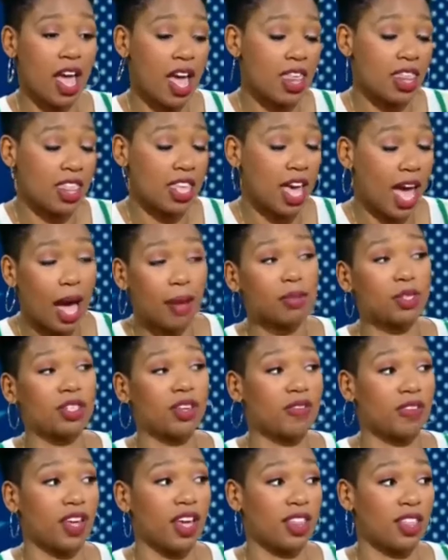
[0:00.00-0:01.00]
the absence of
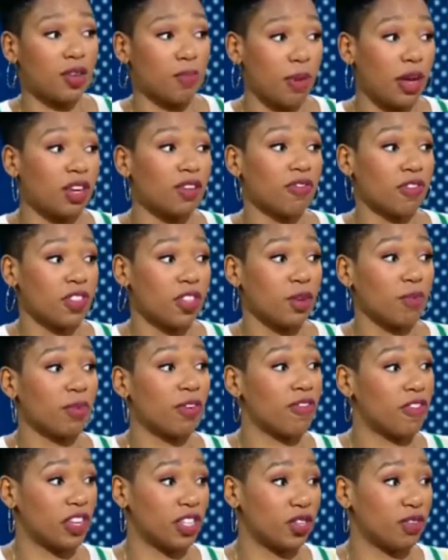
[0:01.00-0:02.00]
De'Anthony Melton for them
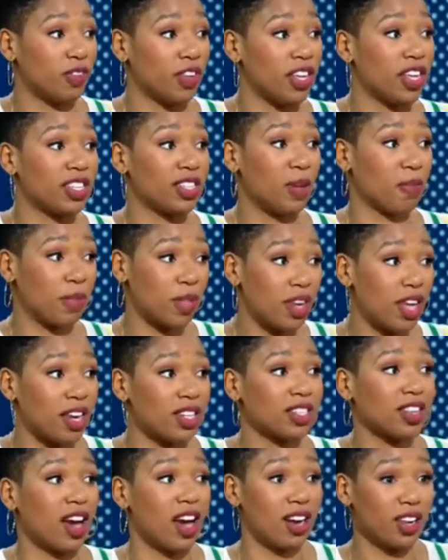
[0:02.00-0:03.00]
defensively is something that has
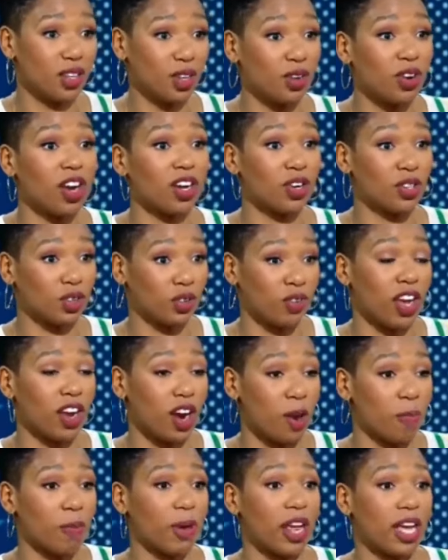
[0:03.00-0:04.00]
gone a little under the
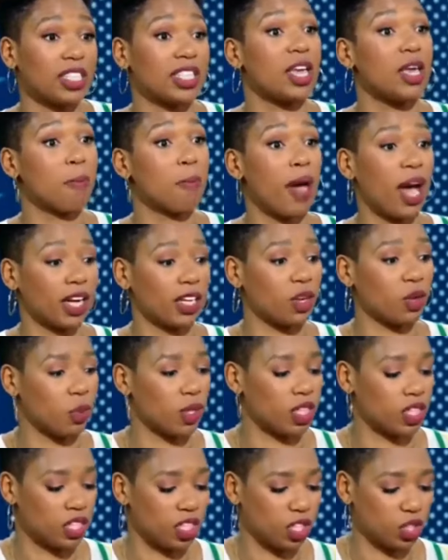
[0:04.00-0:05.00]
radar but has impacted what
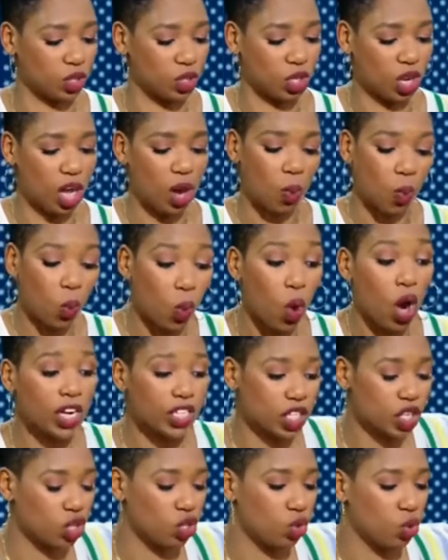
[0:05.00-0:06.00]
the Sixers want
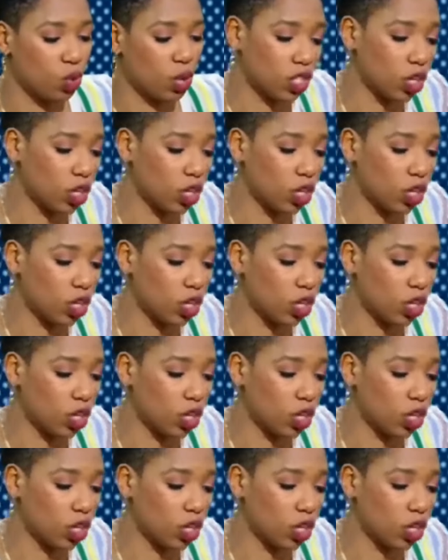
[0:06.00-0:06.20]
to do in